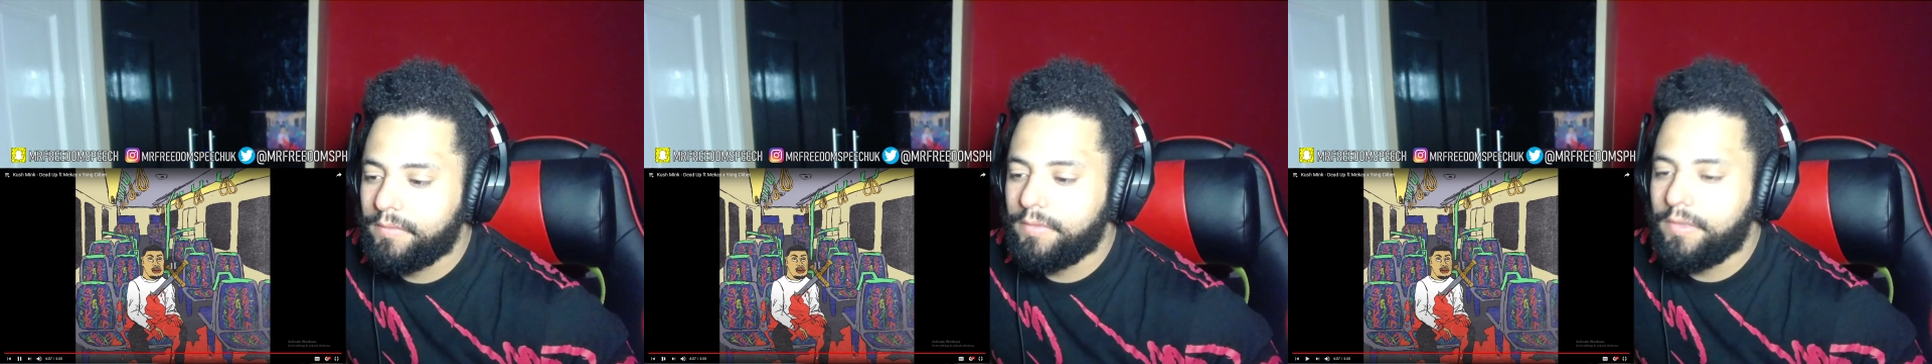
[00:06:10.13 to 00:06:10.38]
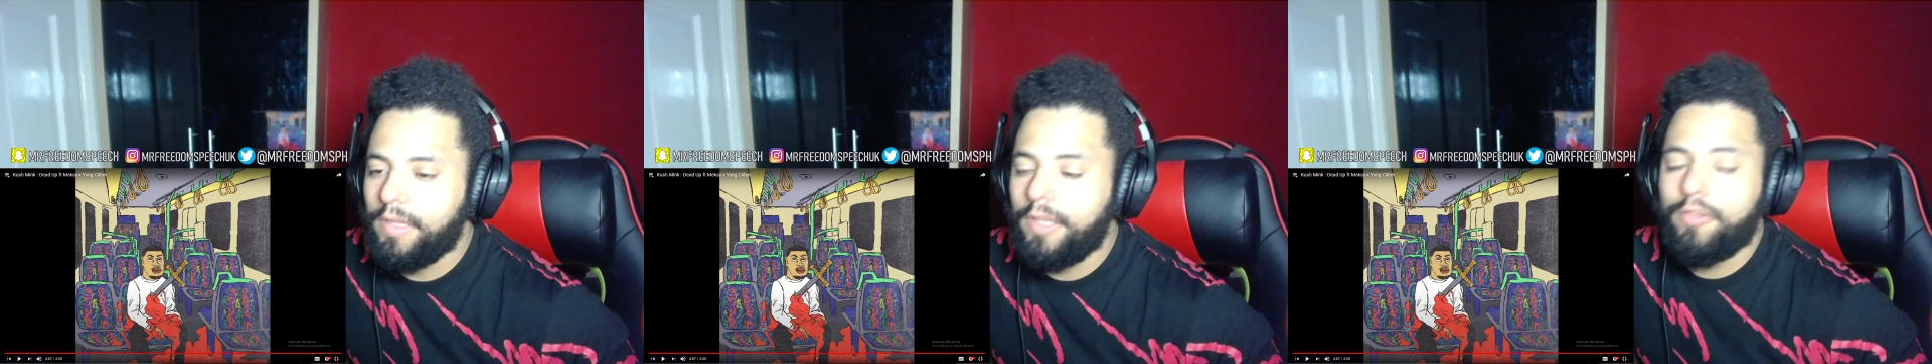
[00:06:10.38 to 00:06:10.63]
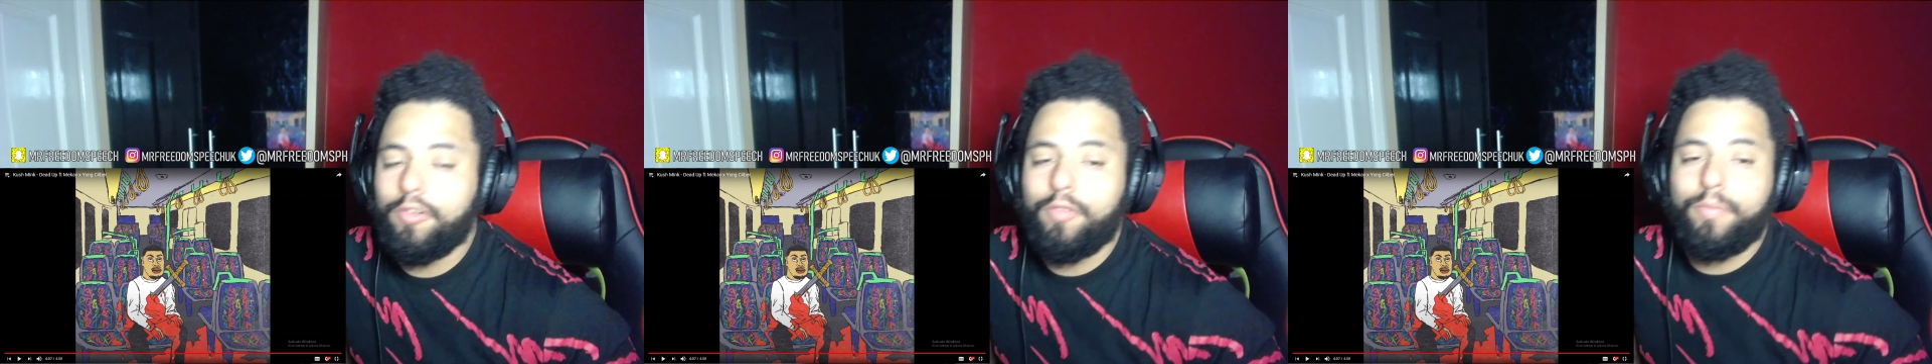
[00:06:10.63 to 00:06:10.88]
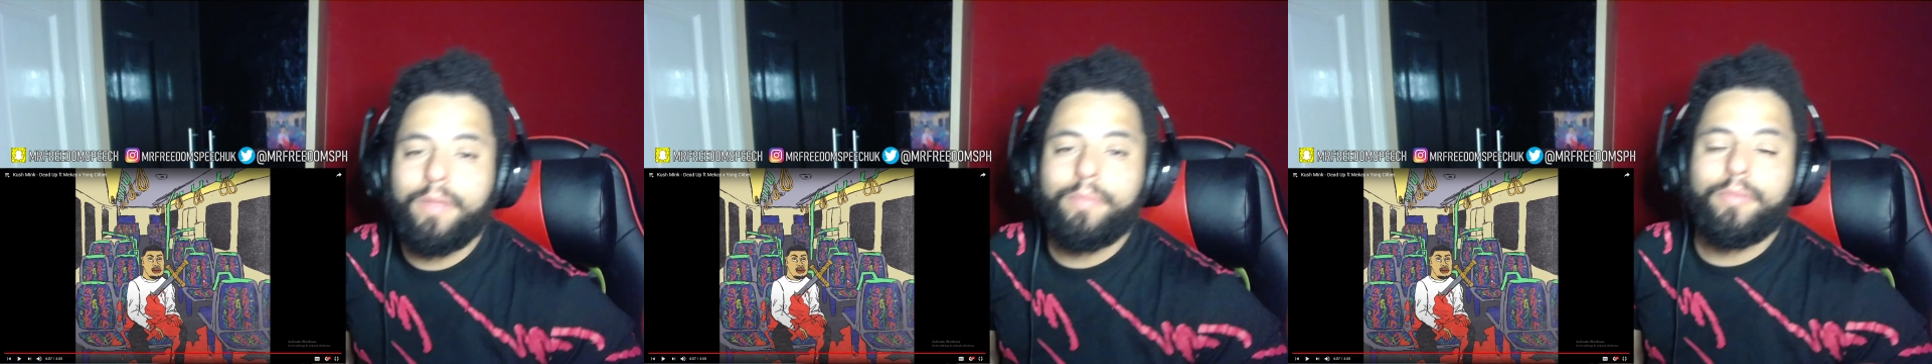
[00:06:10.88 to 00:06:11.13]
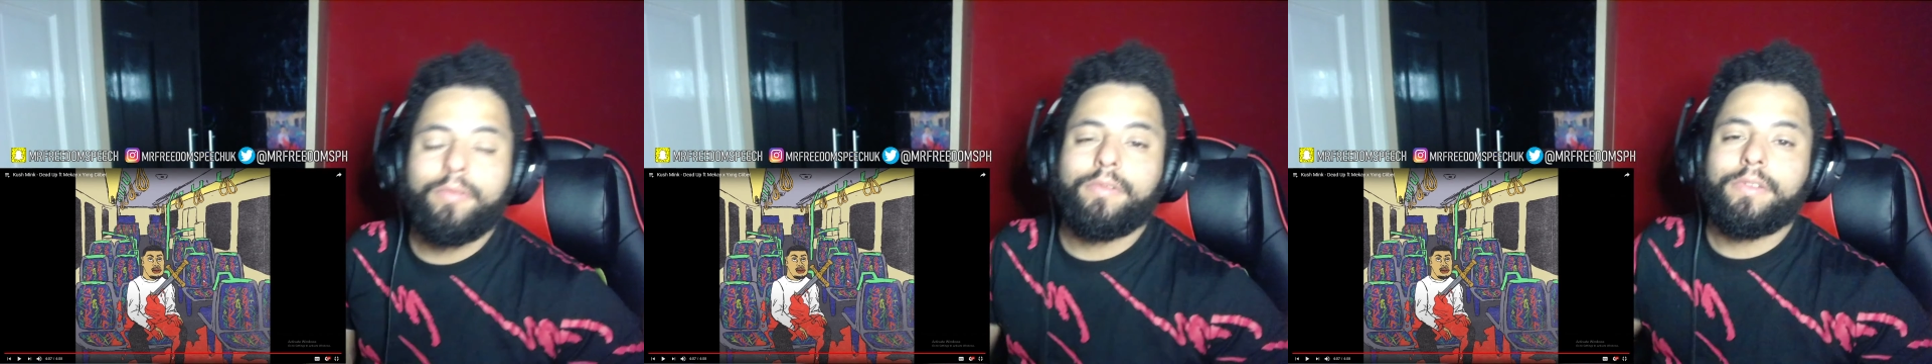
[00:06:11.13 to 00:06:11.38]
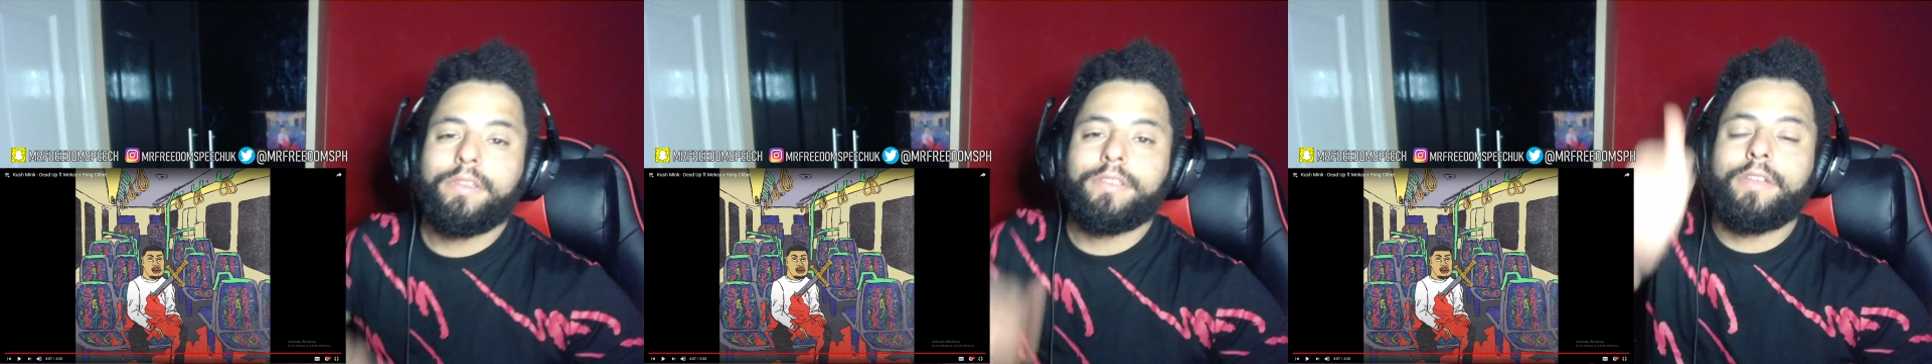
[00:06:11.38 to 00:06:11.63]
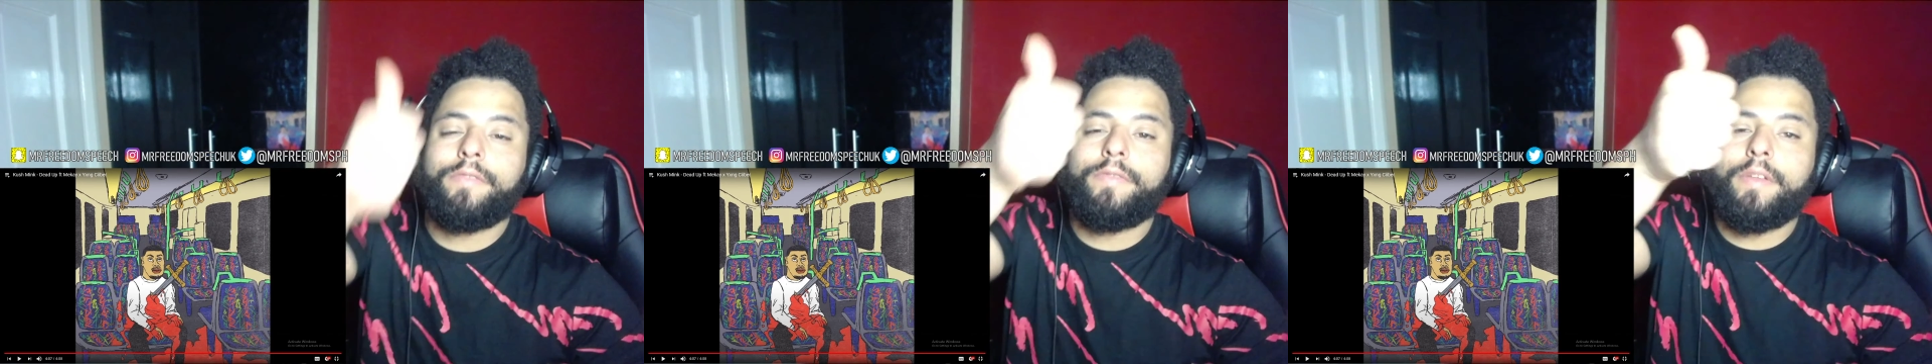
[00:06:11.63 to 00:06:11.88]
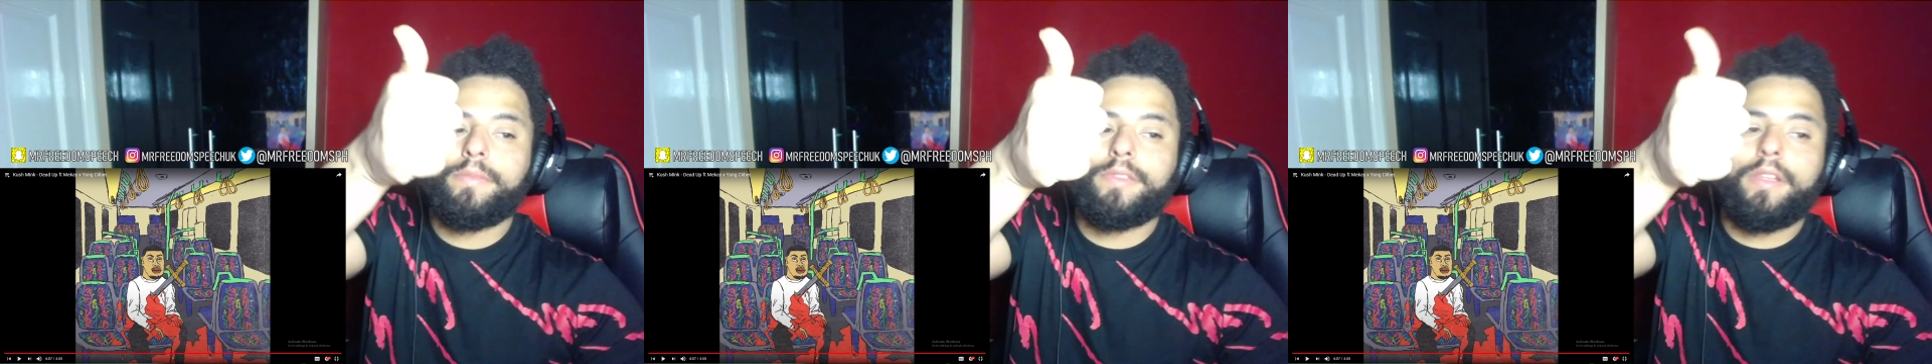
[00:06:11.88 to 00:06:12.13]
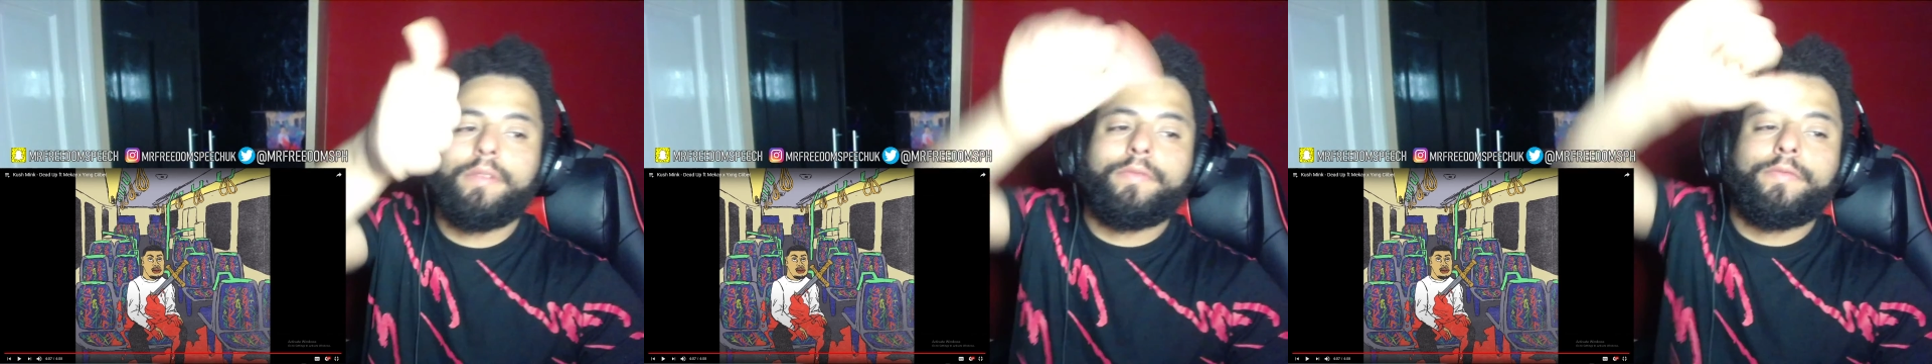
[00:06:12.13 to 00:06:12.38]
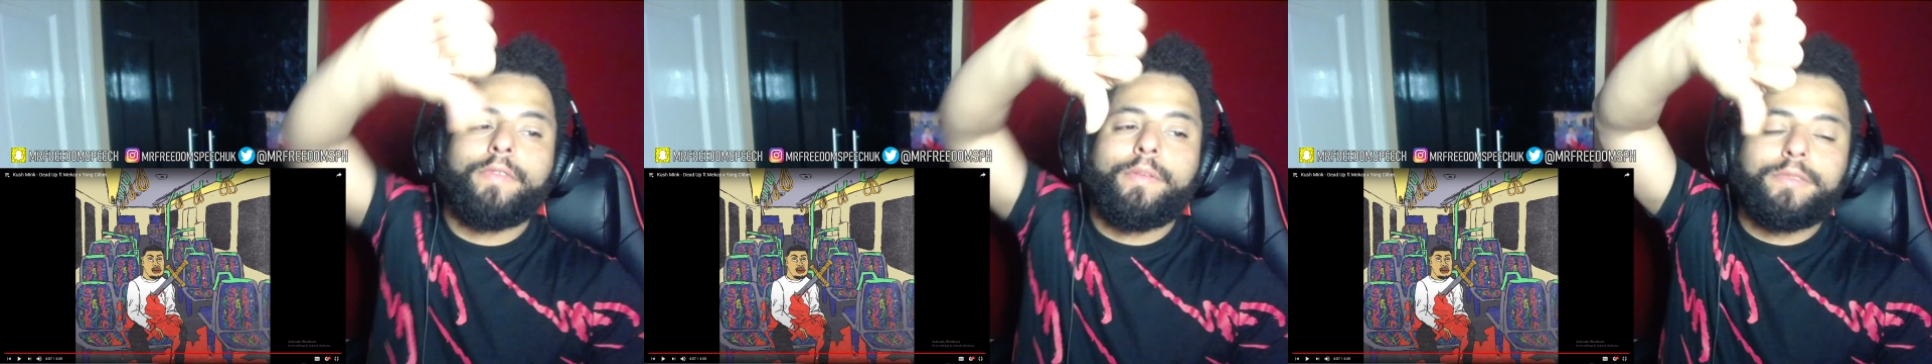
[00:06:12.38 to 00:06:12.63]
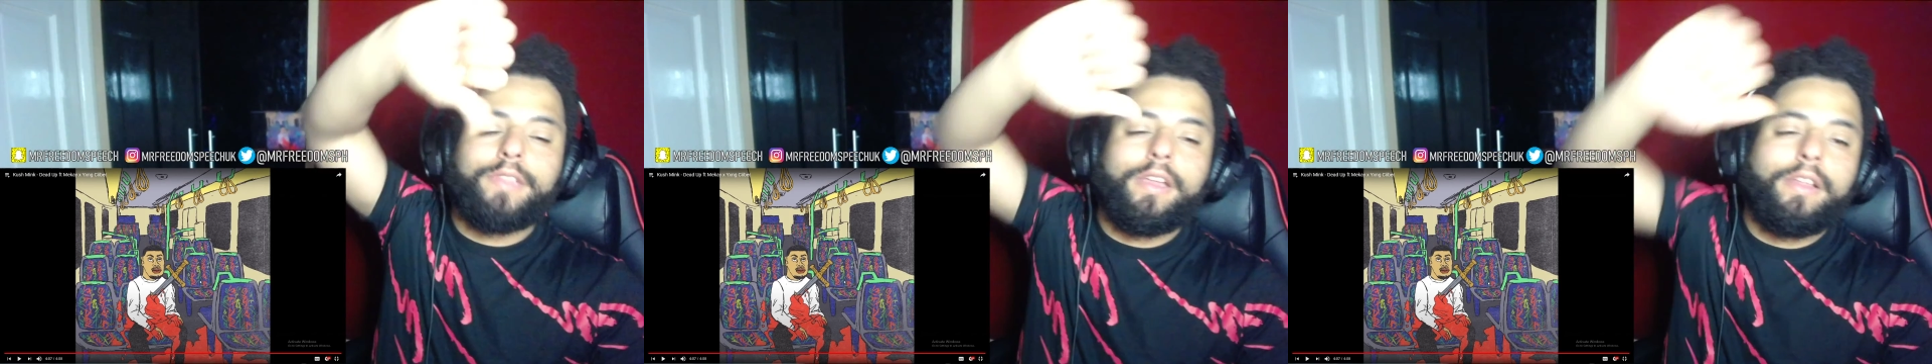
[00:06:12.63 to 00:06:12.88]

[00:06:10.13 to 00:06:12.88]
There you go, people. Is that thumbs up, thumbs down?